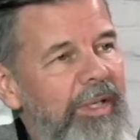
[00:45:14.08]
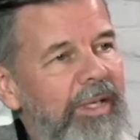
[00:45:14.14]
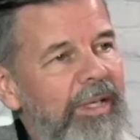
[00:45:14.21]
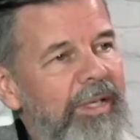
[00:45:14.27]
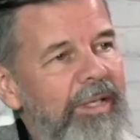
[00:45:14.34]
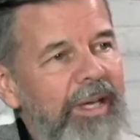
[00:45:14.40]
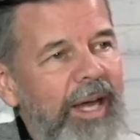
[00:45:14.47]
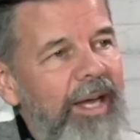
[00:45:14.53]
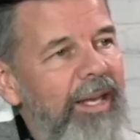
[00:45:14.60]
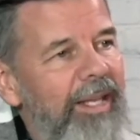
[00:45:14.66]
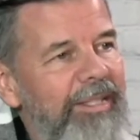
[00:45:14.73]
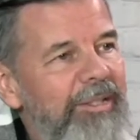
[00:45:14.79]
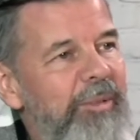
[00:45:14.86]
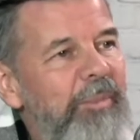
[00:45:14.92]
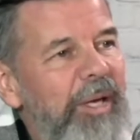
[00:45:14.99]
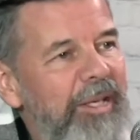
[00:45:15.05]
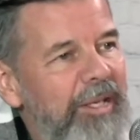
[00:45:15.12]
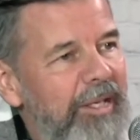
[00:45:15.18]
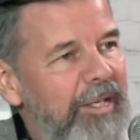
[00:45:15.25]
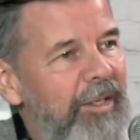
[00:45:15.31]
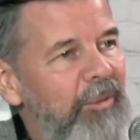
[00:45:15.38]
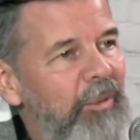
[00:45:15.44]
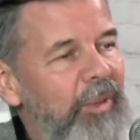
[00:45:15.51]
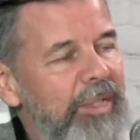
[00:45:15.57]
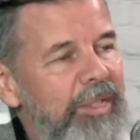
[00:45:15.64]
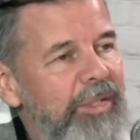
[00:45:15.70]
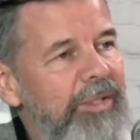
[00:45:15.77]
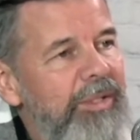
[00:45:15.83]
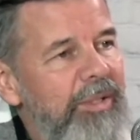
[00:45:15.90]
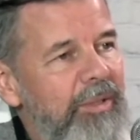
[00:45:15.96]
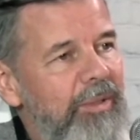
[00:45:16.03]
of the highlights of my year,
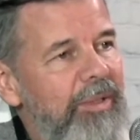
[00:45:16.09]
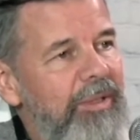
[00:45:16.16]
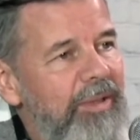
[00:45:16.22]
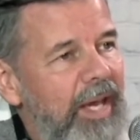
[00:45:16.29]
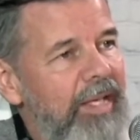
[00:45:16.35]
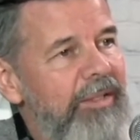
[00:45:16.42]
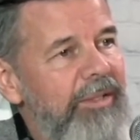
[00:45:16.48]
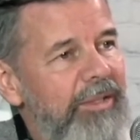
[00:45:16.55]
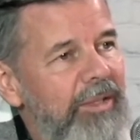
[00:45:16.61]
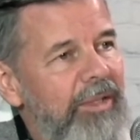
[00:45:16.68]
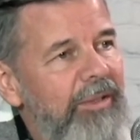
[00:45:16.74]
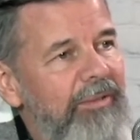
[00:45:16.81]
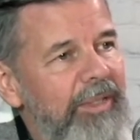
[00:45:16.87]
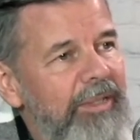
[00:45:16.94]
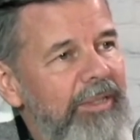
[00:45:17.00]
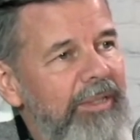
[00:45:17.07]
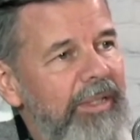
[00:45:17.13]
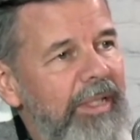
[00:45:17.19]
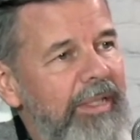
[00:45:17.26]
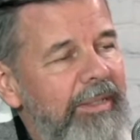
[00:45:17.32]
was that service.